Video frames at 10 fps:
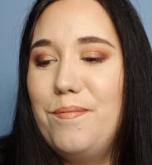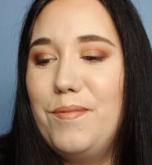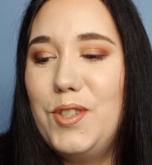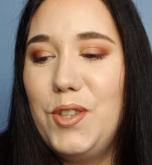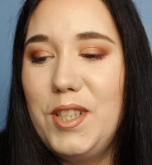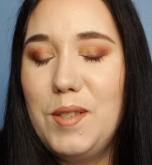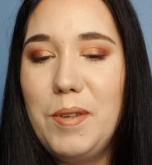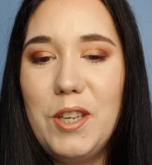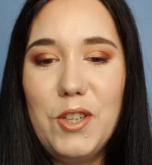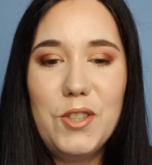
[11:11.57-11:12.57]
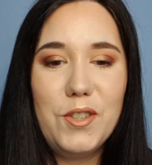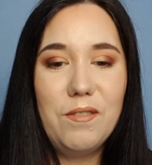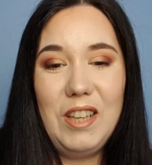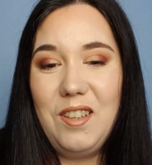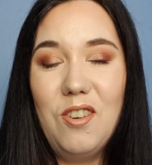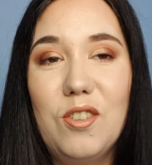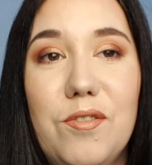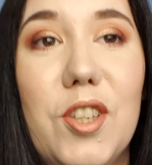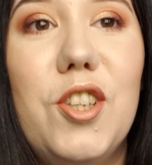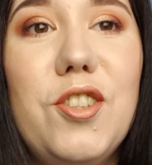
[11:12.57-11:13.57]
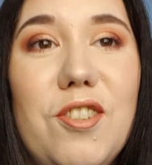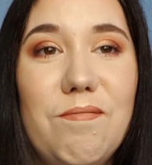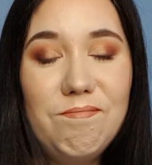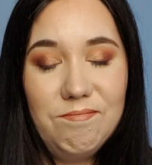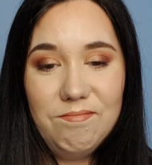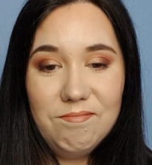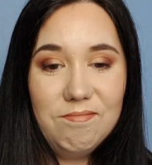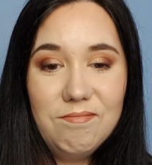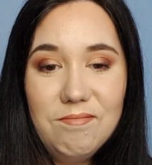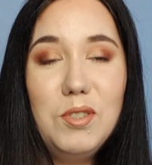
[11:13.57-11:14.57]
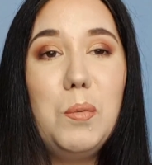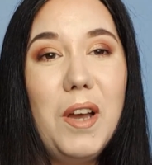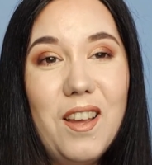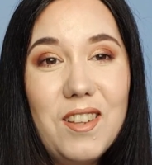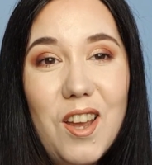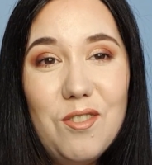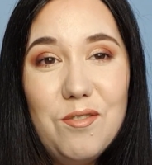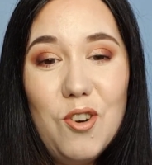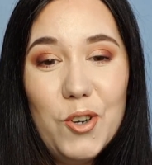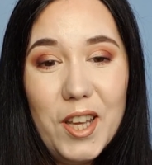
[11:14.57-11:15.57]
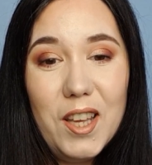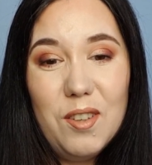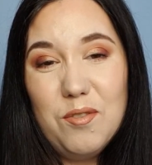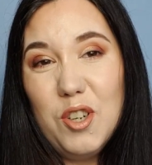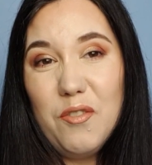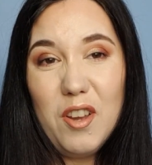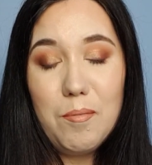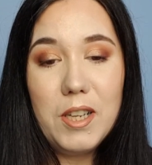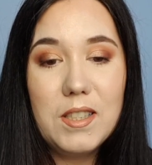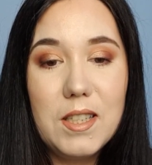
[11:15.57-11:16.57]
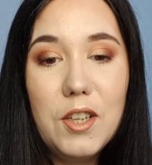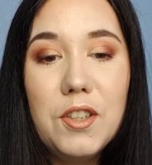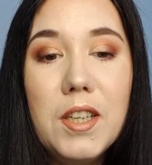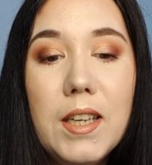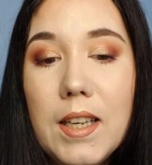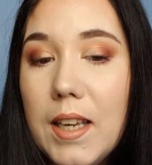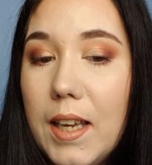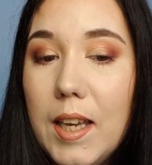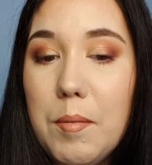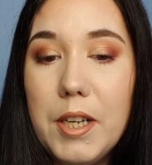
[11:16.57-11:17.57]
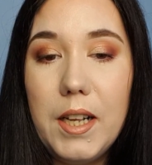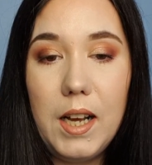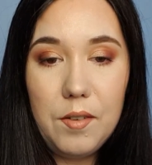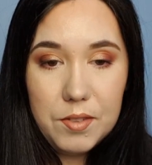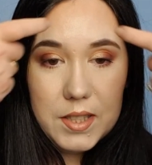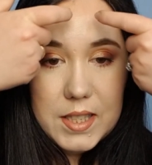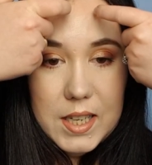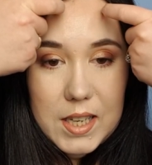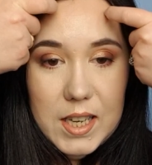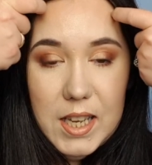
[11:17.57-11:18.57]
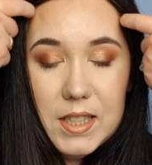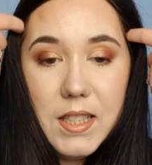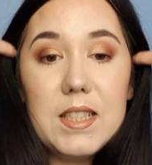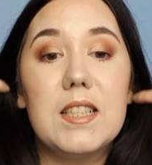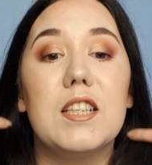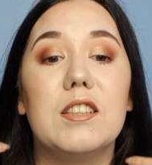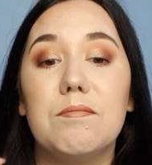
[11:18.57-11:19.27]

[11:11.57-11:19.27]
So this has been good on for a good wee while now, 45 minutes now. And I have to say it's